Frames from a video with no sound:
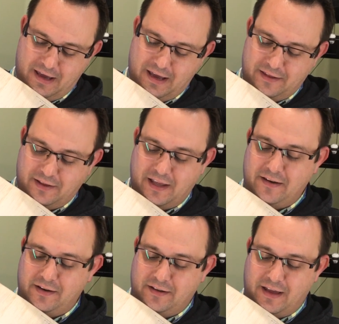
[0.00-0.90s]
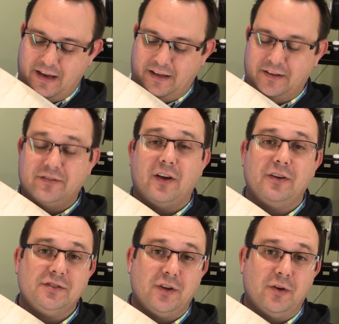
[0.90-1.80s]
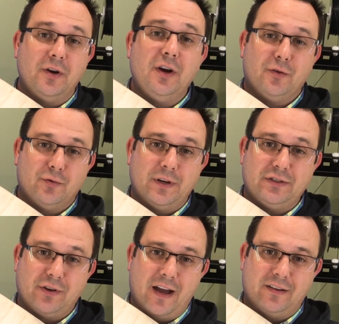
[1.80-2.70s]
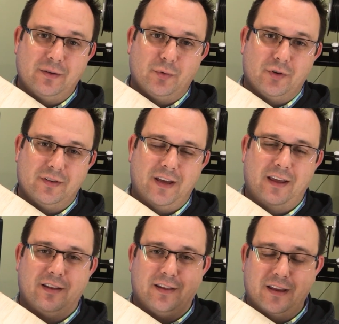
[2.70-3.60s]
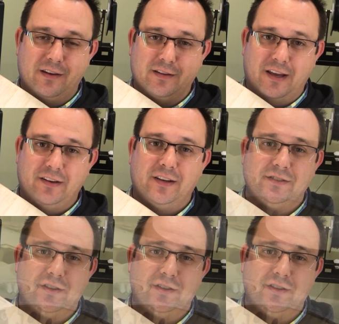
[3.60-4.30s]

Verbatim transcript: the landing light is also retractable, and the landing light does